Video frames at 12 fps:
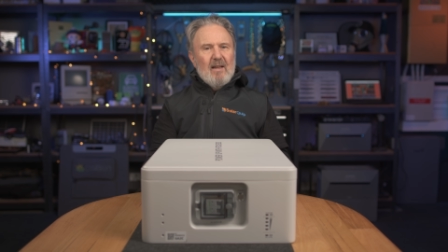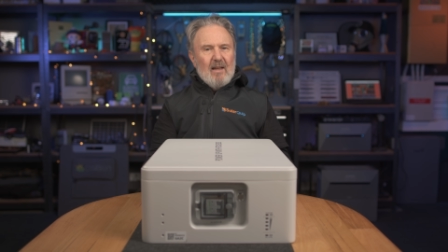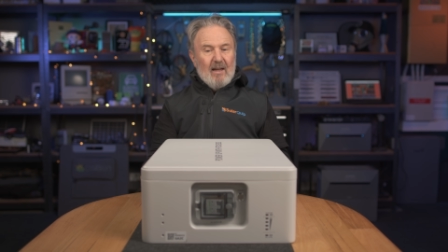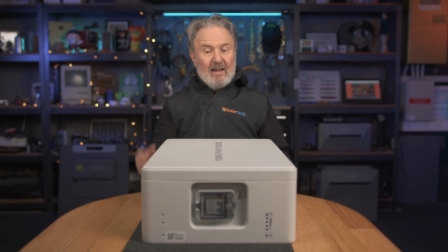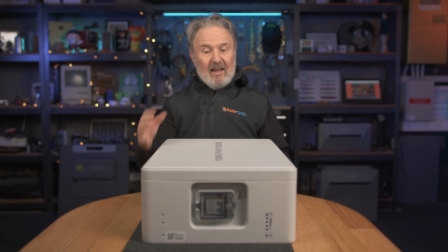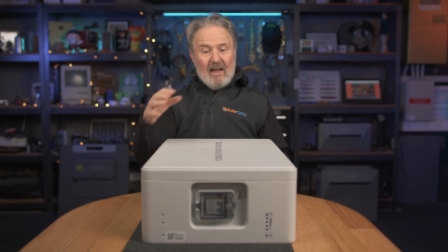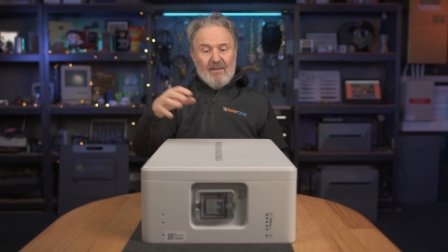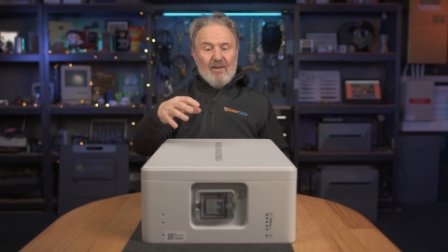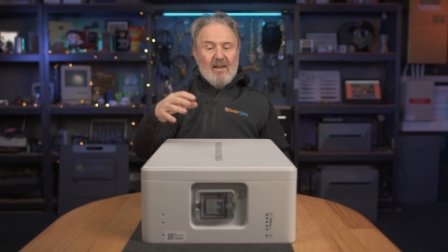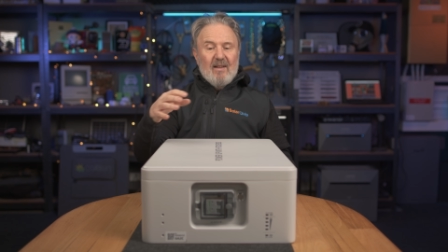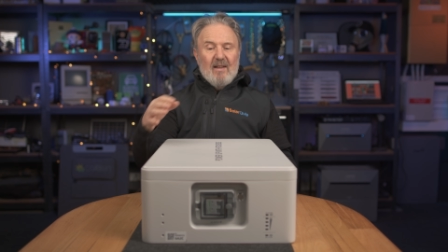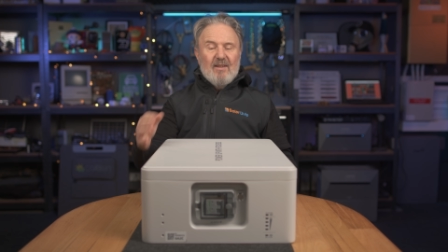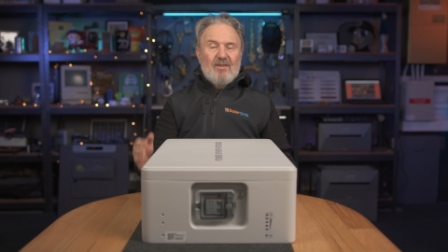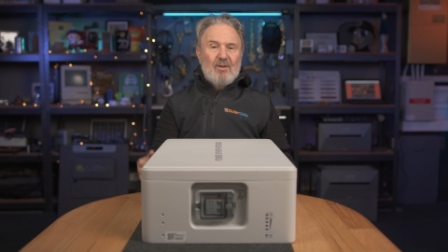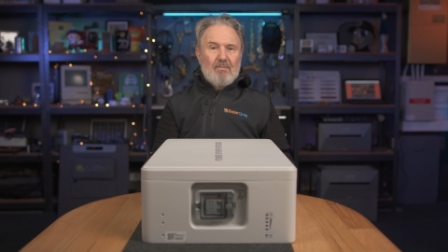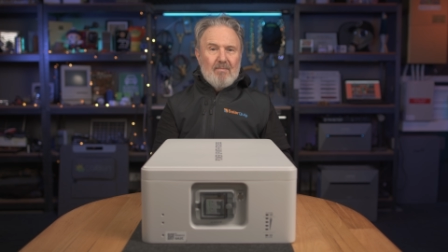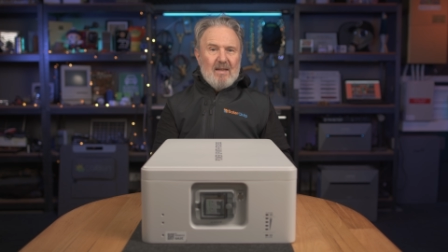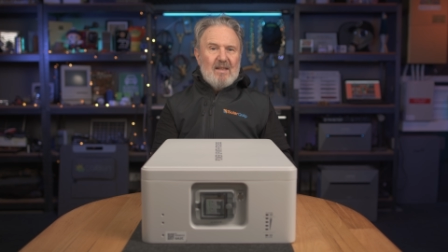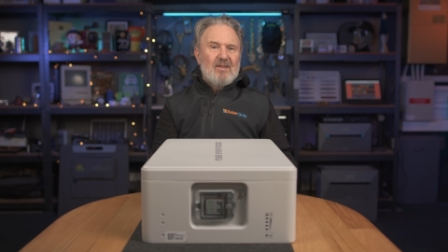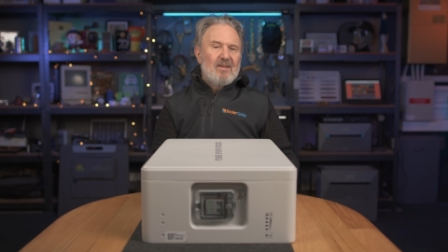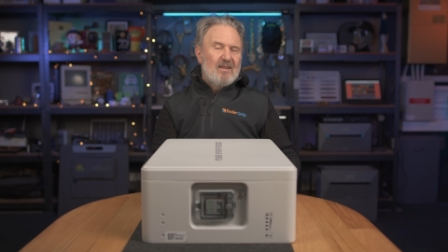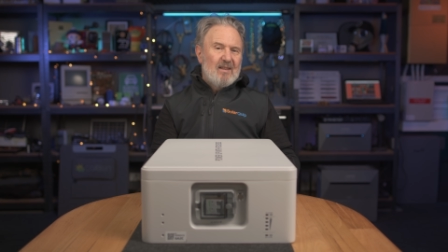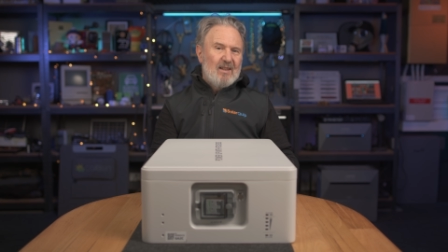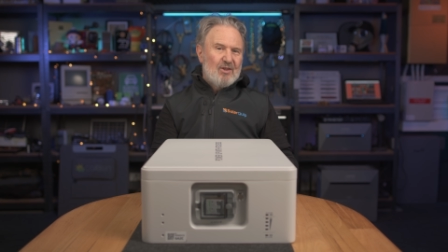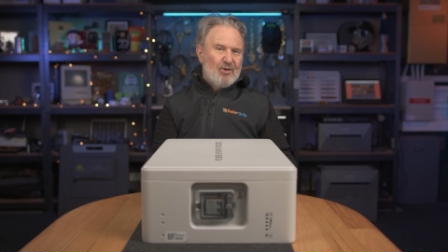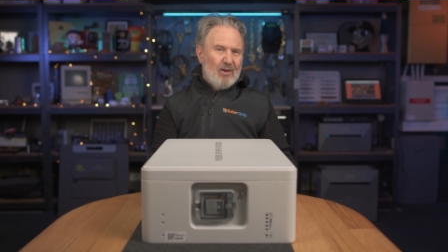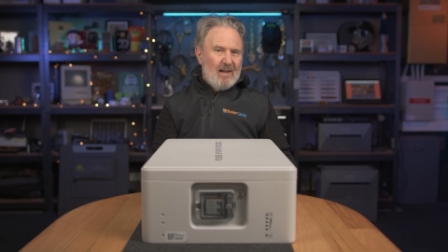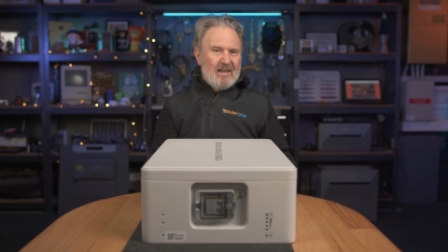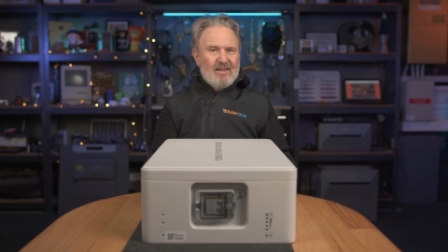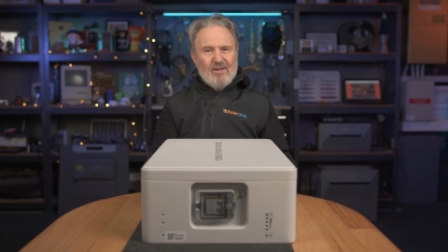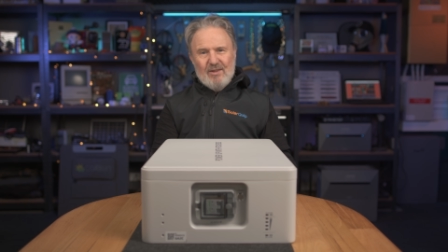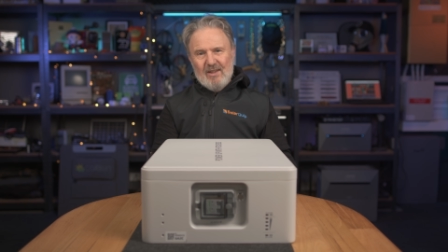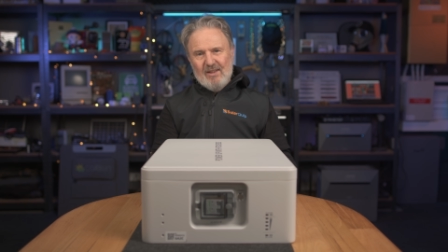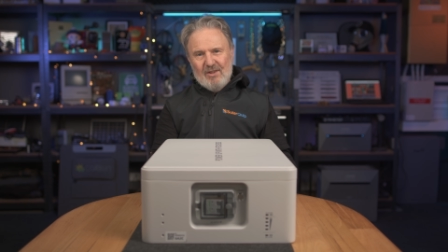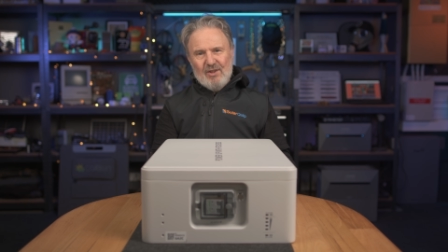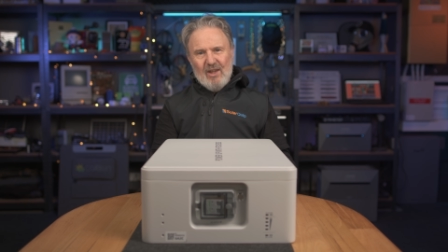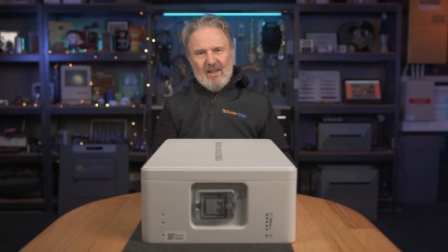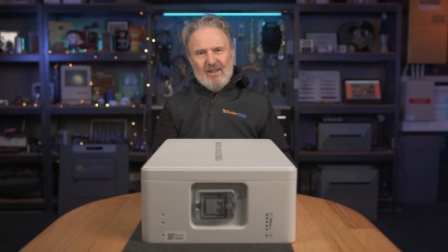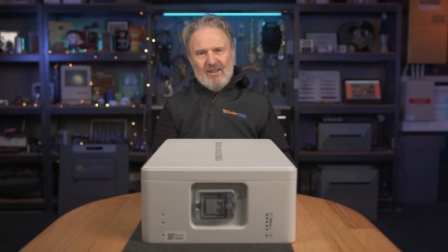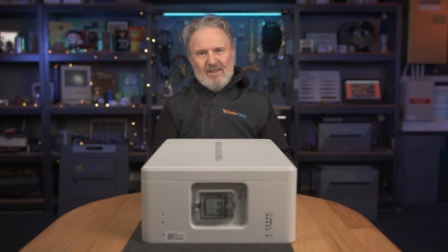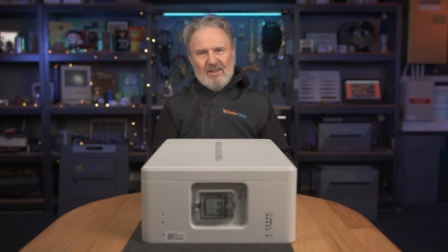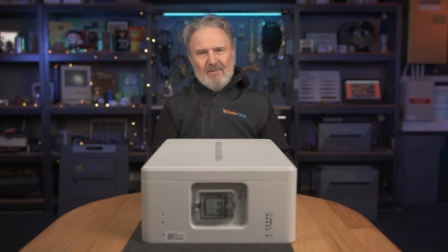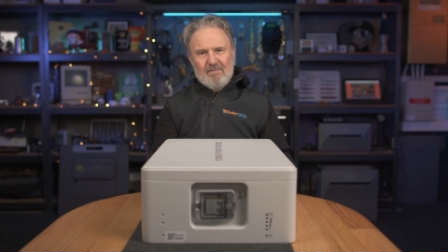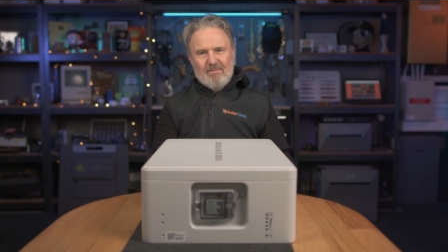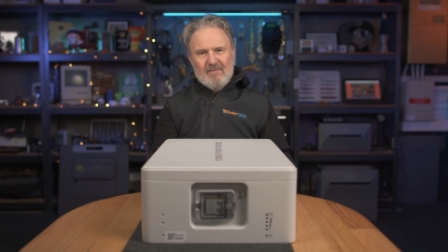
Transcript: a uh, cover to meet Australian New Zealand standards.